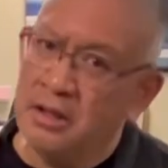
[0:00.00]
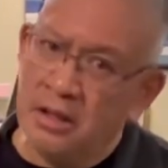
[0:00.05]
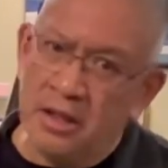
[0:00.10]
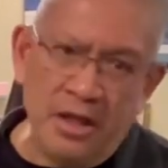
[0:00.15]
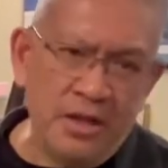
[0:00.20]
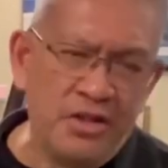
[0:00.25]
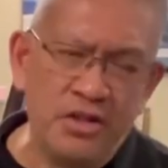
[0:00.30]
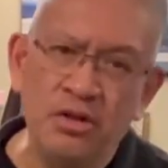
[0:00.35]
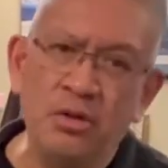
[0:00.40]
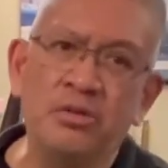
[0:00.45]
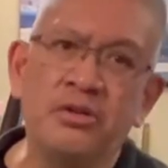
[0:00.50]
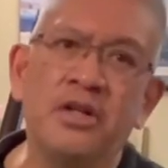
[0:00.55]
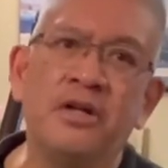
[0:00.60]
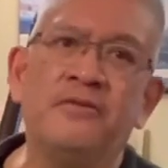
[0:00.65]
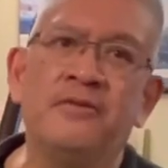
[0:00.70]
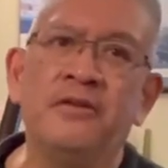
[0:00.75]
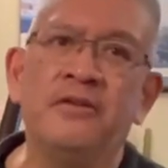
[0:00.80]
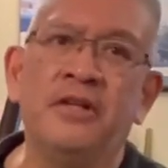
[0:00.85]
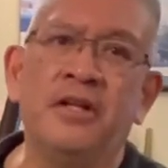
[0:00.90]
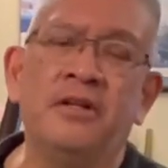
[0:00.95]
It's no
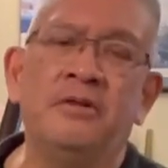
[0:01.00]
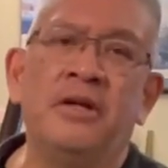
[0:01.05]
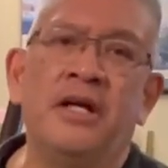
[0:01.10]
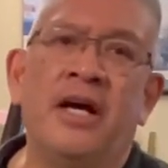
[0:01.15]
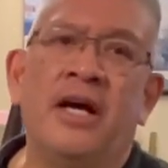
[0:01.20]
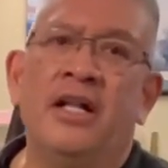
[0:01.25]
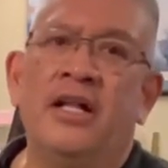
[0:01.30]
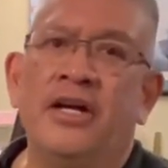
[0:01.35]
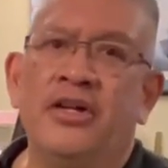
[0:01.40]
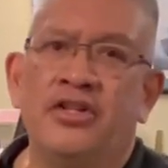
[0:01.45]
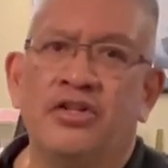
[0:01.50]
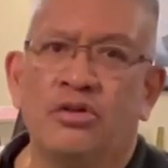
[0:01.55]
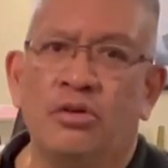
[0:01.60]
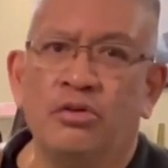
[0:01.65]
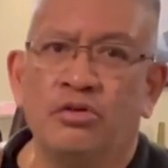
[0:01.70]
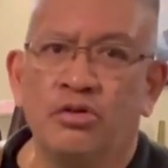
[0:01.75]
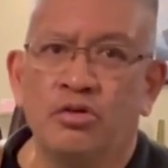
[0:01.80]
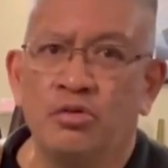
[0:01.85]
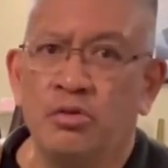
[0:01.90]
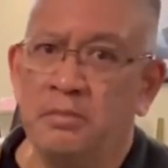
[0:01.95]
different than Allied
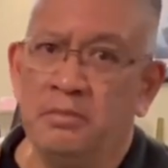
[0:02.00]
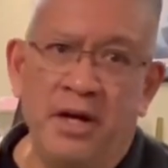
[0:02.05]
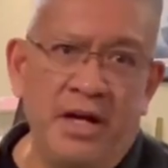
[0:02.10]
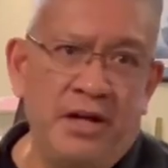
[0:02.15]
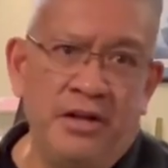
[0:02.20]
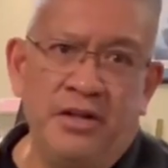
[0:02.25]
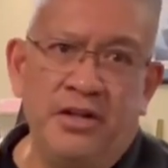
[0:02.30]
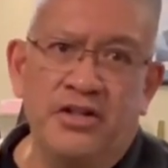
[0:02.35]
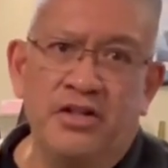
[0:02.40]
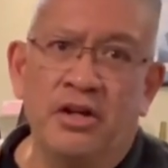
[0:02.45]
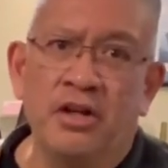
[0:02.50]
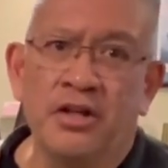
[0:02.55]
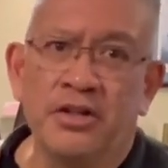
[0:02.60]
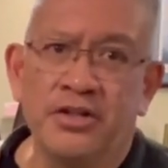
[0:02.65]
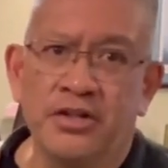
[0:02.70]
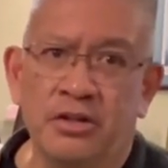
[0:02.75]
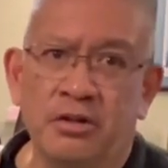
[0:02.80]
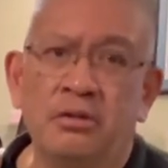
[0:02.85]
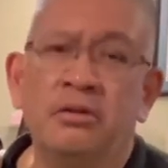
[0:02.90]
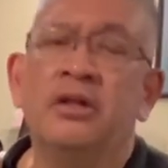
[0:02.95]
soldiers with bayonets.
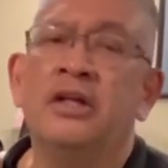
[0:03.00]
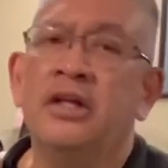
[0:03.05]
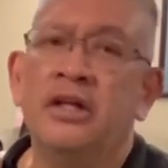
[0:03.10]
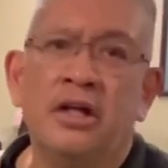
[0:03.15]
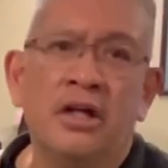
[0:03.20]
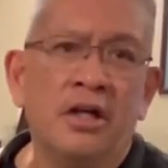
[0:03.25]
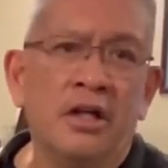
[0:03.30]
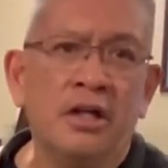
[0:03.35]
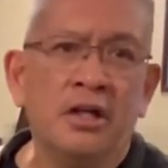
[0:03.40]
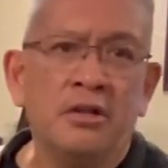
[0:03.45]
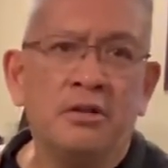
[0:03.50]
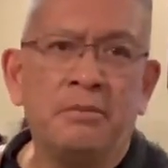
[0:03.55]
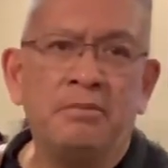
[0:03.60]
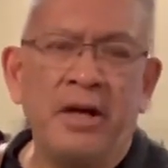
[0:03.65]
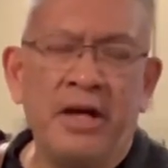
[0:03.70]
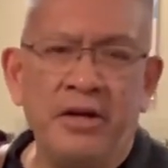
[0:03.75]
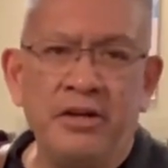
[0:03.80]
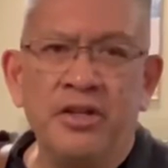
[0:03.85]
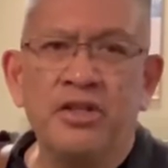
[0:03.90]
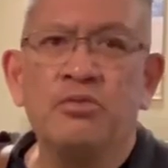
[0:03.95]
Also, the
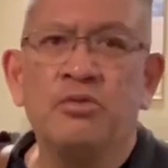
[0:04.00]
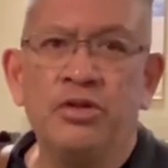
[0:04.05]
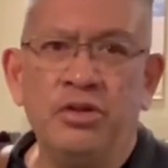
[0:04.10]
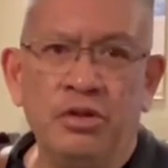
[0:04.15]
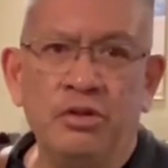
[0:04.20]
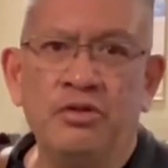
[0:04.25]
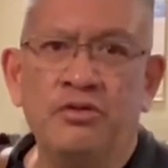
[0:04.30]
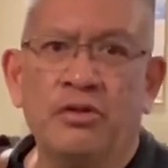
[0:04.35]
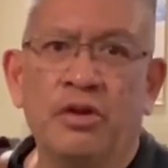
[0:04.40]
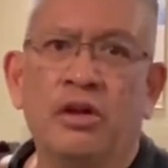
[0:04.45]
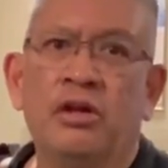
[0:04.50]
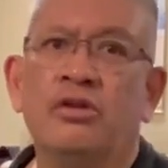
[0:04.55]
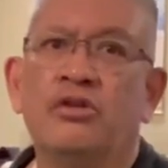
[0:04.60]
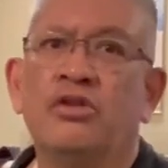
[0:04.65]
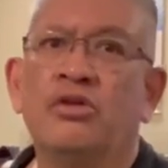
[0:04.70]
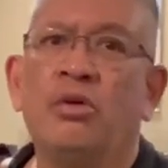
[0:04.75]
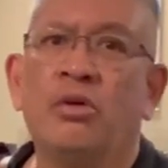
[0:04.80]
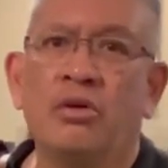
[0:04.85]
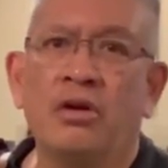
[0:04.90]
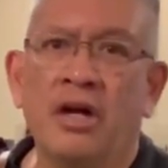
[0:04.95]
bayonets were used for close
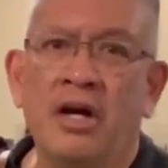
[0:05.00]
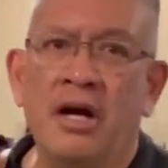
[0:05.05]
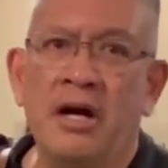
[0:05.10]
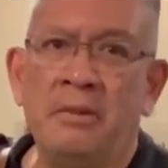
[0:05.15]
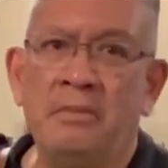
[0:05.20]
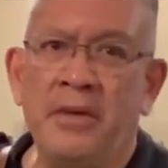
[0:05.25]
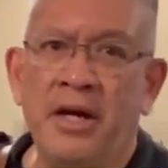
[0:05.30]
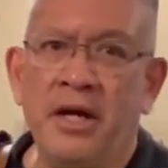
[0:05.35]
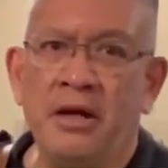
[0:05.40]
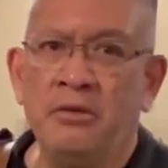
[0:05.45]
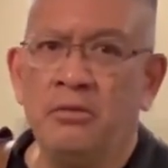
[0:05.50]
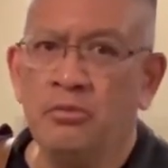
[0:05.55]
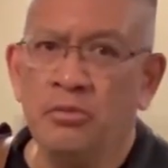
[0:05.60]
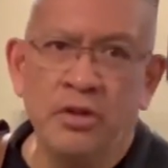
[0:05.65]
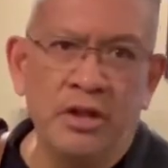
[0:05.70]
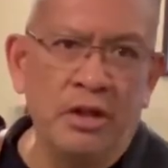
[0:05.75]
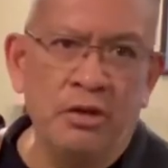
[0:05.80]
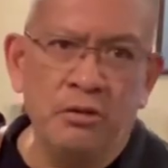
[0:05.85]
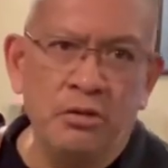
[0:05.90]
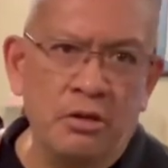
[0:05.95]
quarter combat when
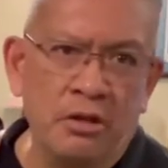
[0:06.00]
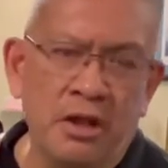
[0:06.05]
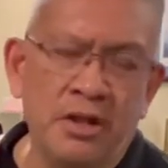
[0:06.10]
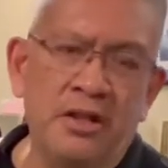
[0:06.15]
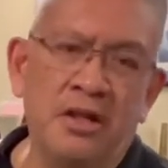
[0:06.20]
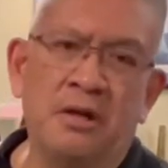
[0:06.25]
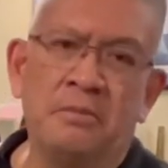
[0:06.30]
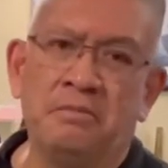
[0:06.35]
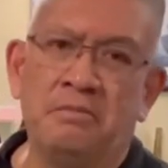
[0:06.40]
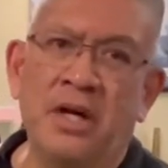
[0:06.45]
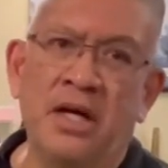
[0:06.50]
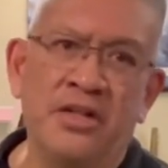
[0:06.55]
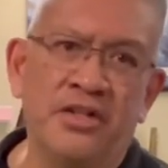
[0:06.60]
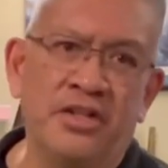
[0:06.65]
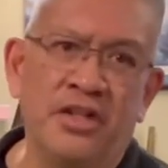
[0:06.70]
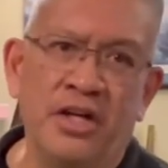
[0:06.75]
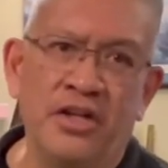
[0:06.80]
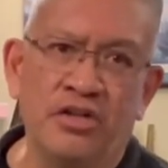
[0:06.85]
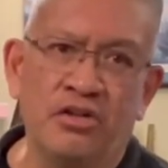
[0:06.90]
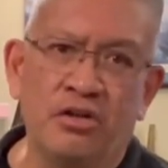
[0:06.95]
they conduct
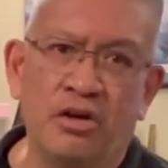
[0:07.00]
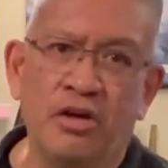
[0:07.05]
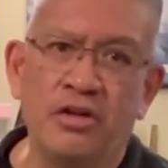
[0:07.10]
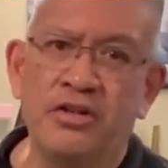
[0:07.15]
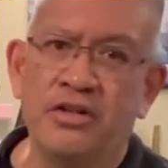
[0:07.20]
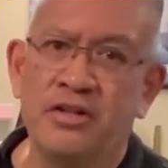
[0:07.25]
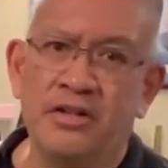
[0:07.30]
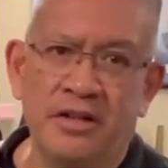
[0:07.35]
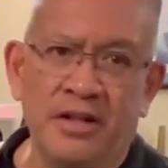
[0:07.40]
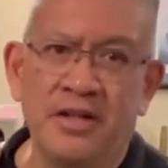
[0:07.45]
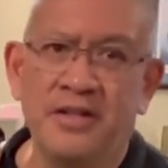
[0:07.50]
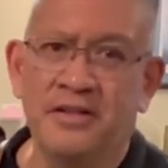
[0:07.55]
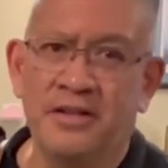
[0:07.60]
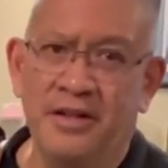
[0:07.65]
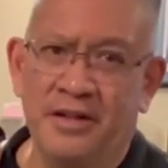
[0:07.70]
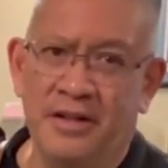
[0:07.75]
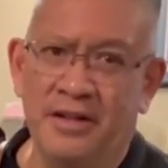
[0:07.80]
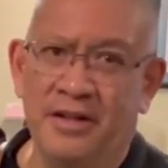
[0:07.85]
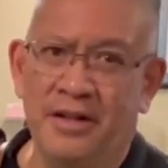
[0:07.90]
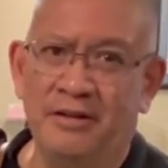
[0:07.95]
banzai charges and things
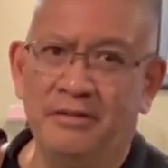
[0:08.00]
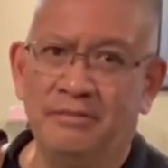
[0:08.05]
like that.